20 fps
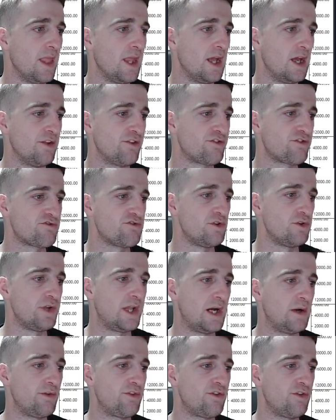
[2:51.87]
and scroll
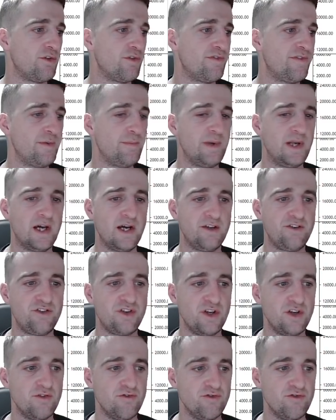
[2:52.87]
down to
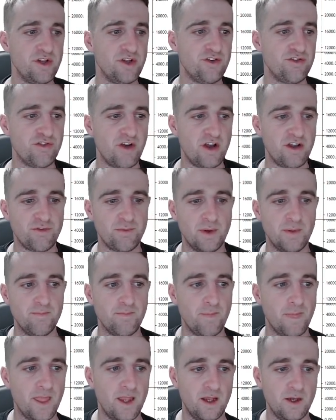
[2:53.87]
Fibonacci
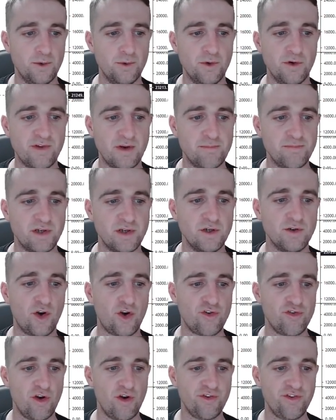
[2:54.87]
retracement. It will then bring up a
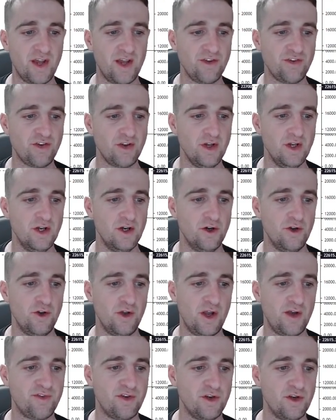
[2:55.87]
crosshairs. All
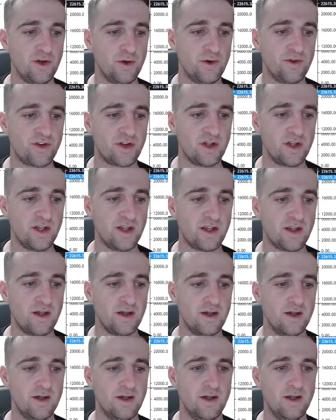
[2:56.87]
you have to do is
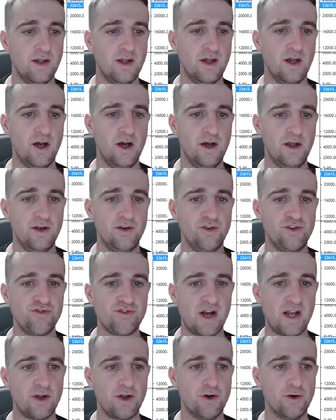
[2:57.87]
click and
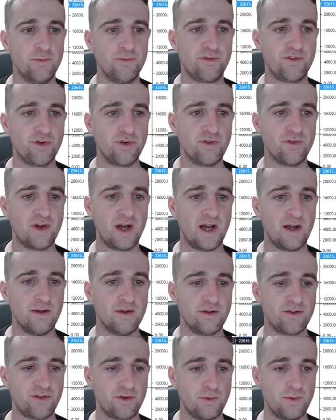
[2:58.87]
drag it up to there.
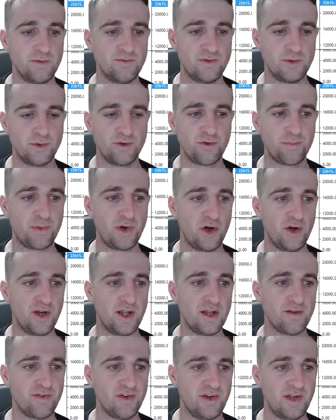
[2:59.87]
So we'll just put it on
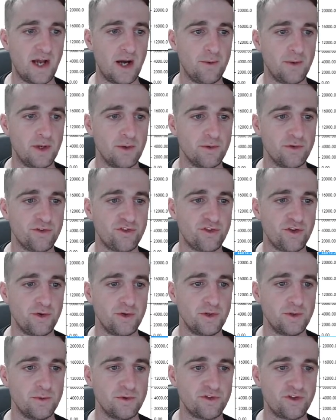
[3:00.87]
here for now, and it will show
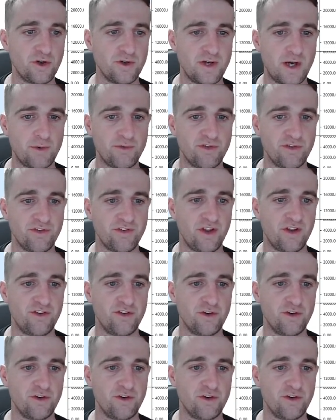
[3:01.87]
you, we'll show you how to set